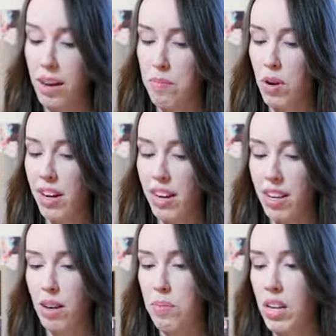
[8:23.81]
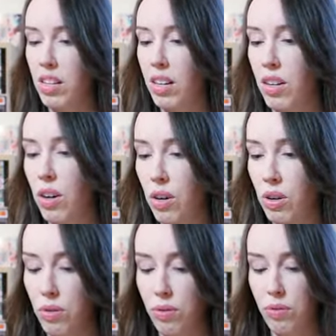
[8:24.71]
my opinion
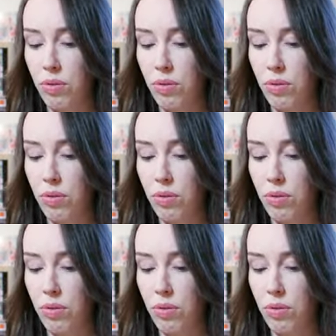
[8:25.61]
of